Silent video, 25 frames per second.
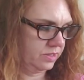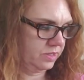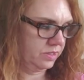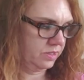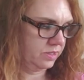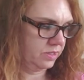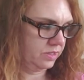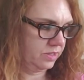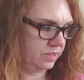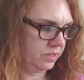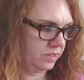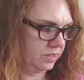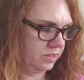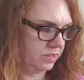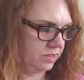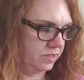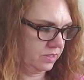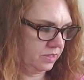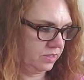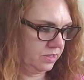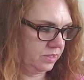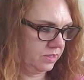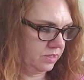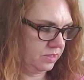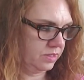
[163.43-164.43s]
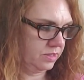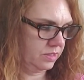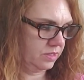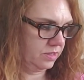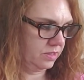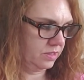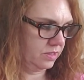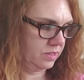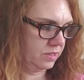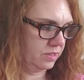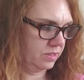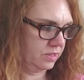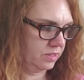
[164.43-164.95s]

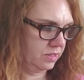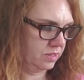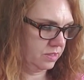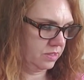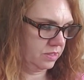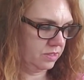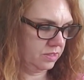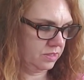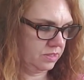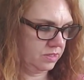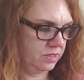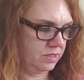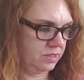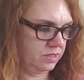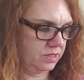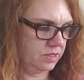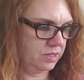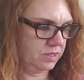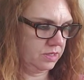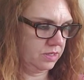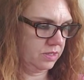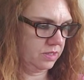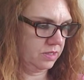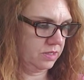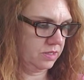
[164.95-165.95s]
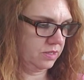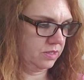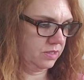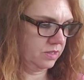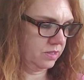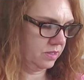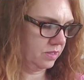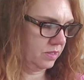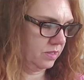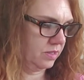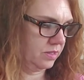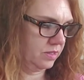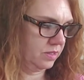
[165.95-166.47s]

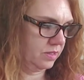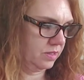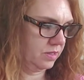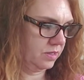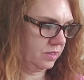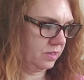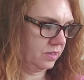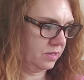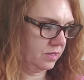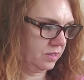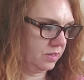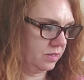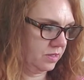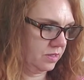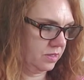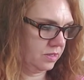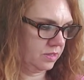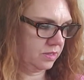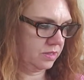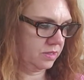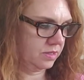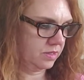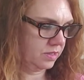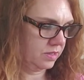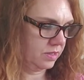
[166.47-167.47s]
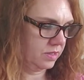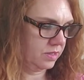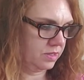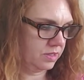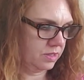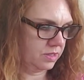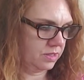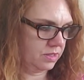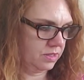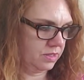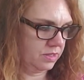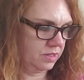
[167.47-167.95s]
(no one is talking)